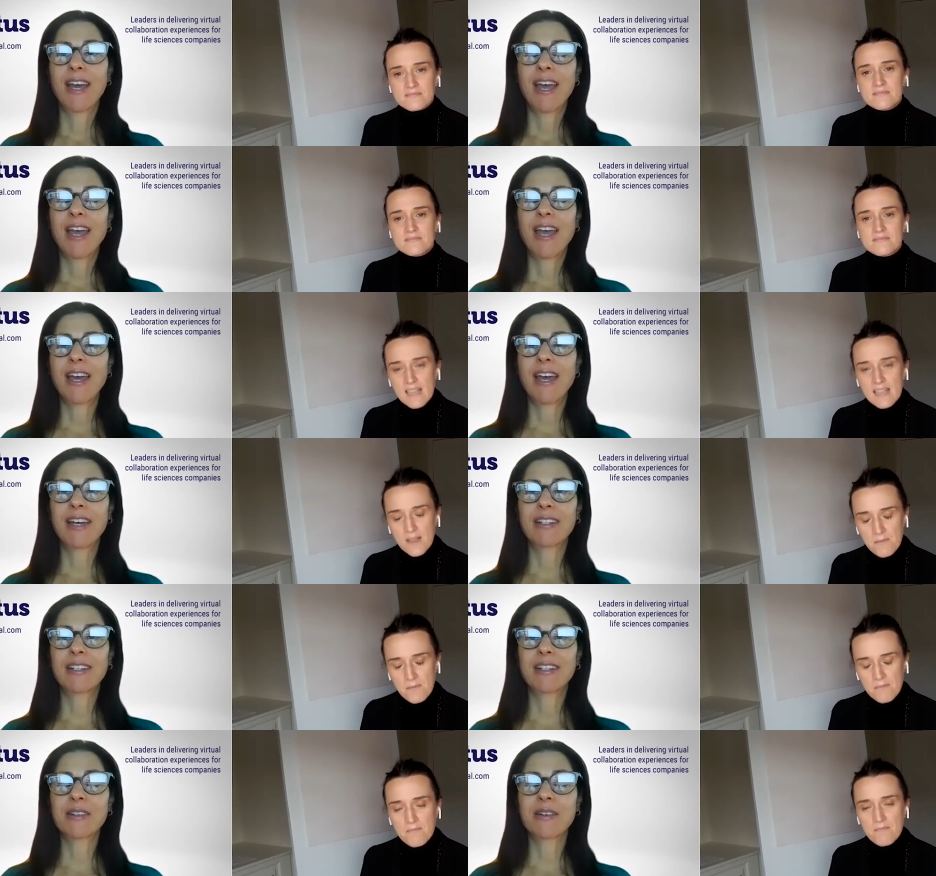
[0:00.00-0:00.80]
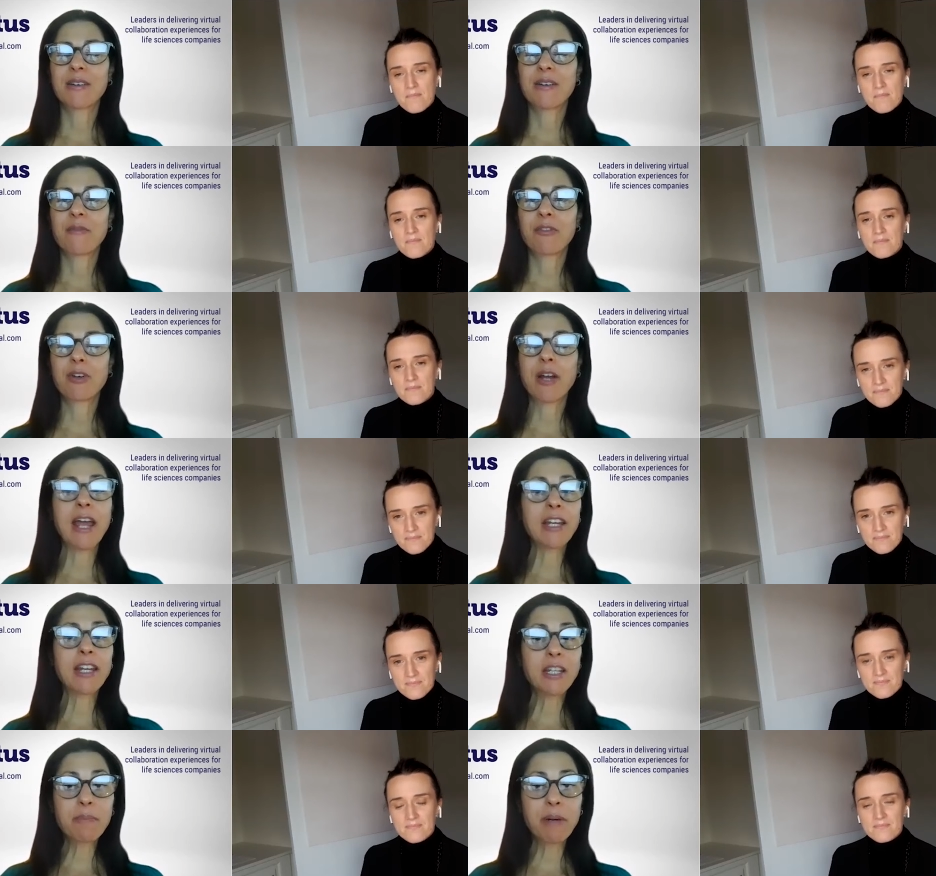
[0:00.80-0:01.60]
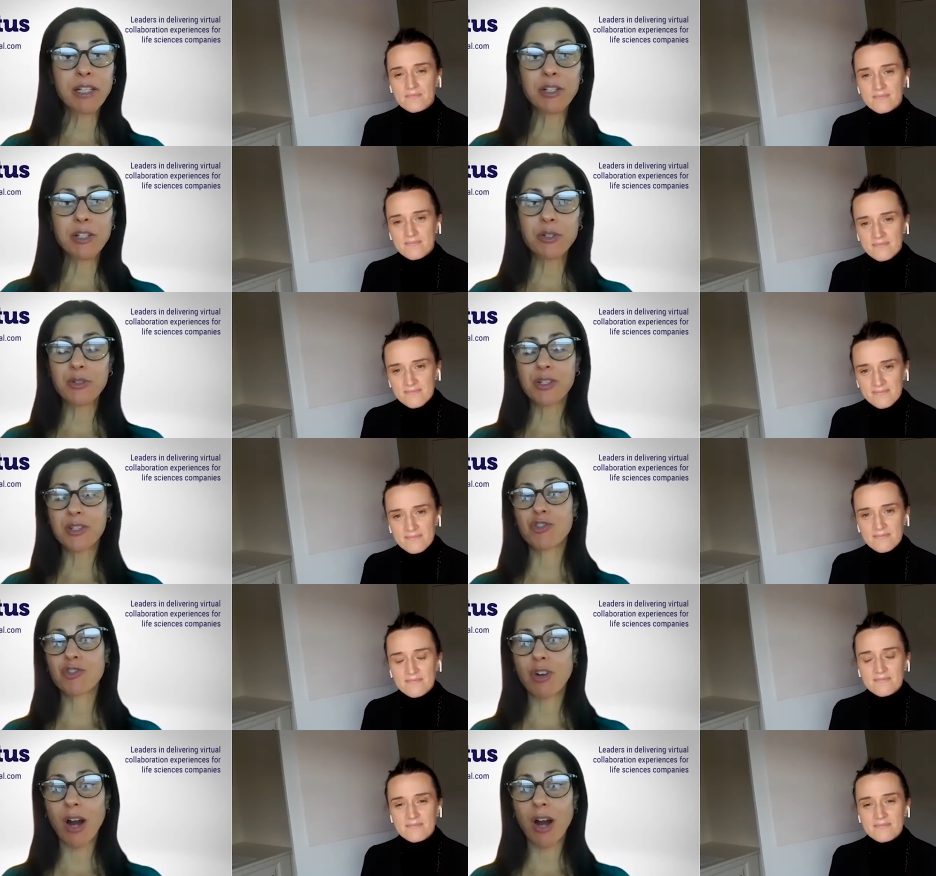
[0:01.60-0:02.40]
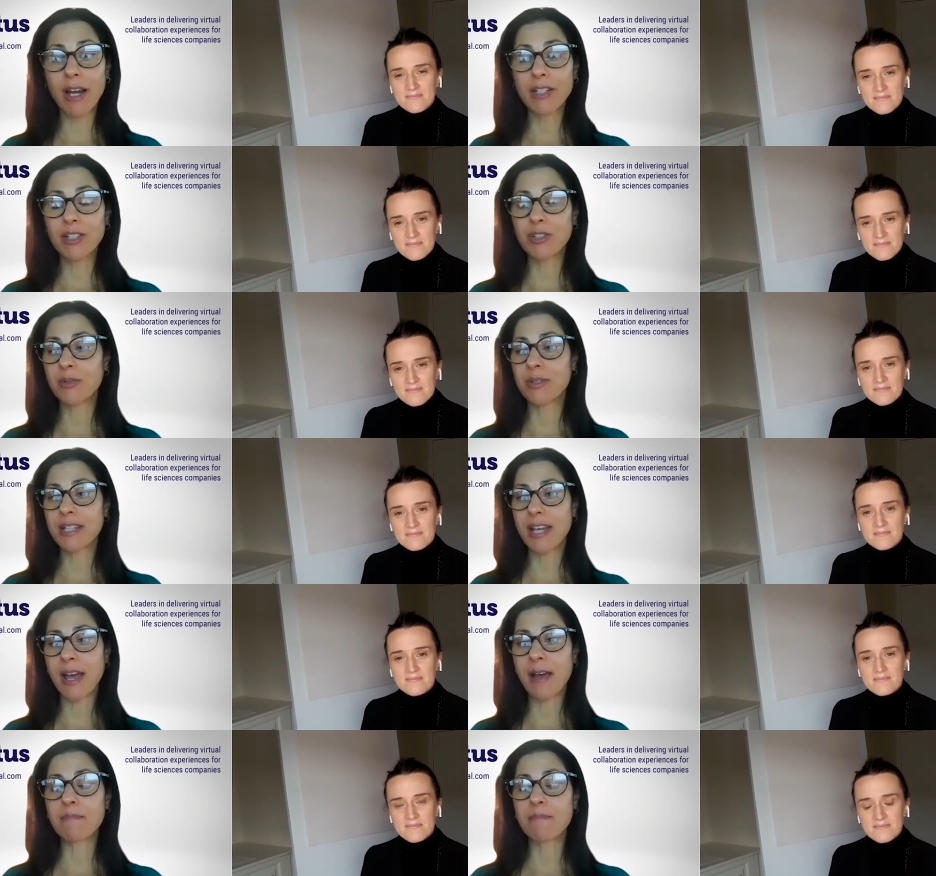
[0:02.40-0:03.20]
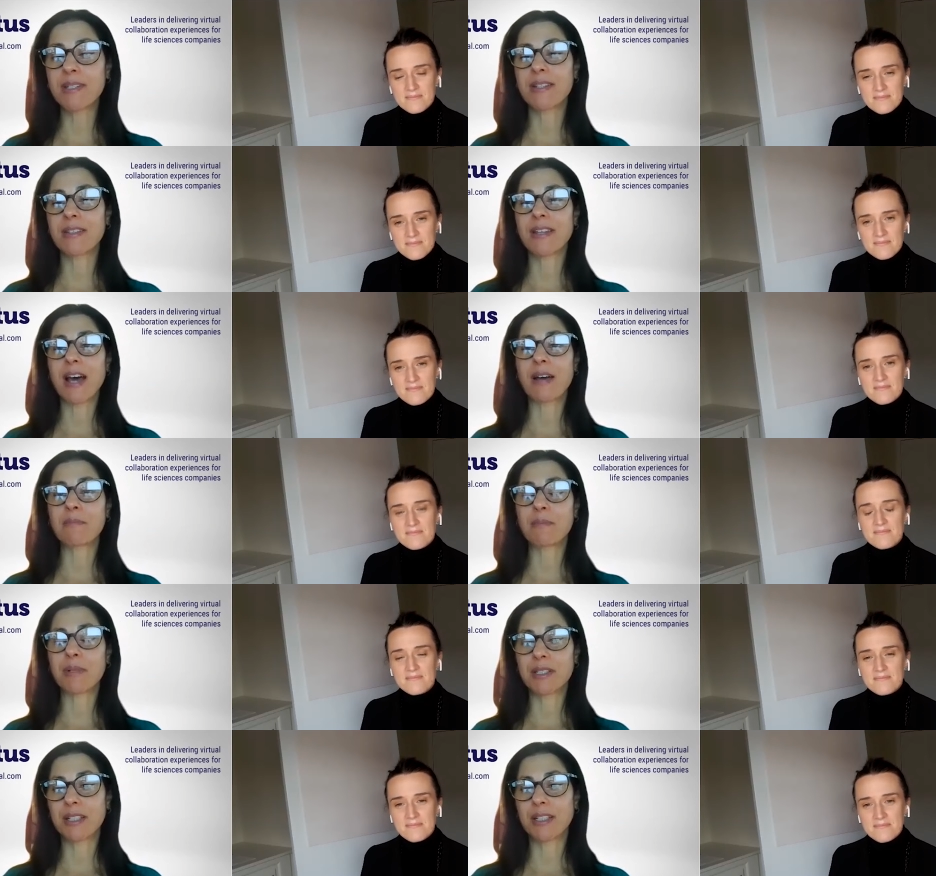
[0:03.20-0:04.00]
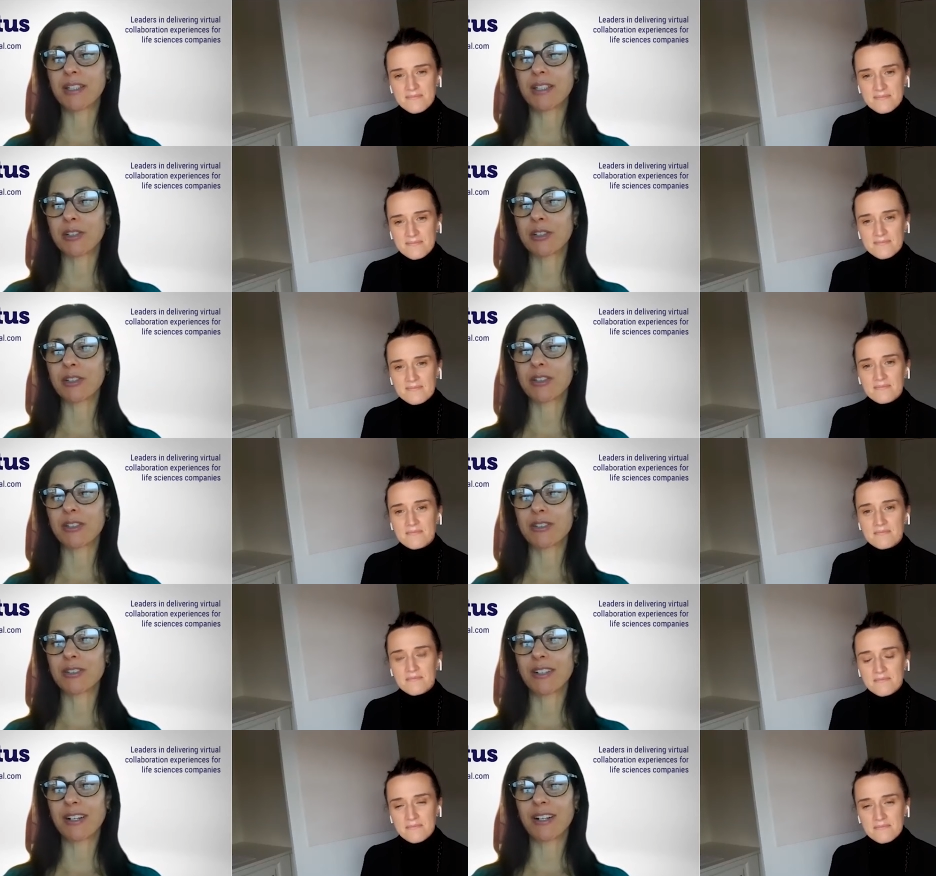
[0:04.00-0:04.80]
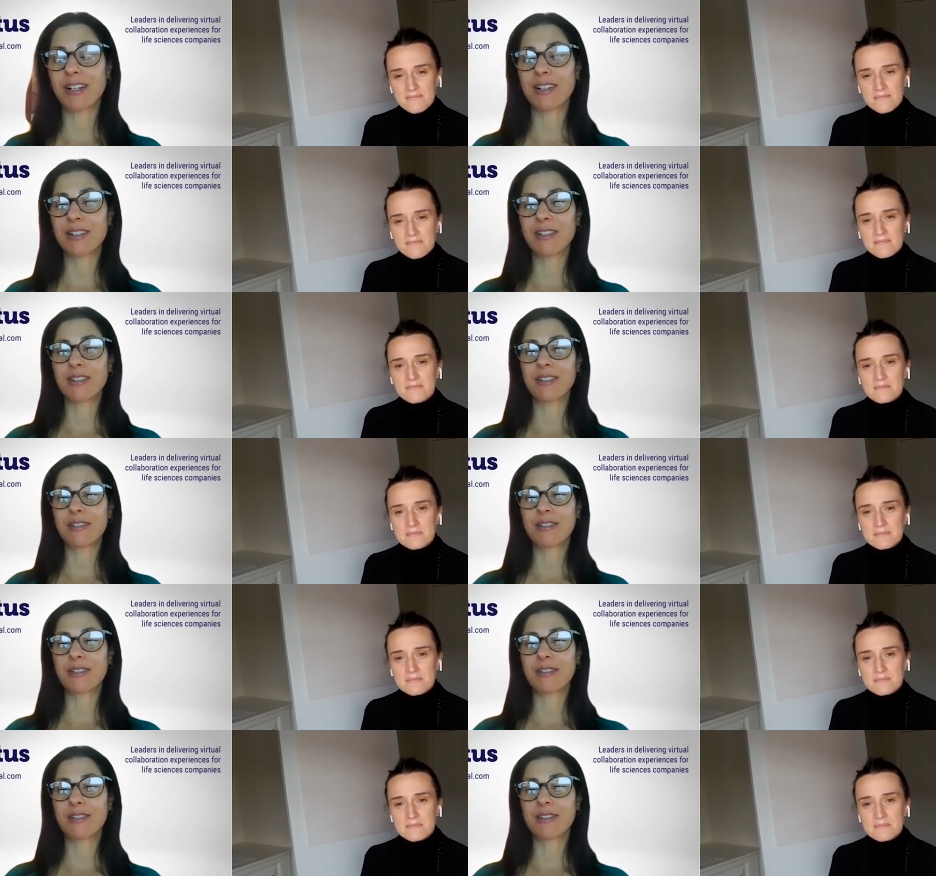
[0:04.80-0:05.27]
Speaker 1: And for anybody who has tried to attempt that particular uh,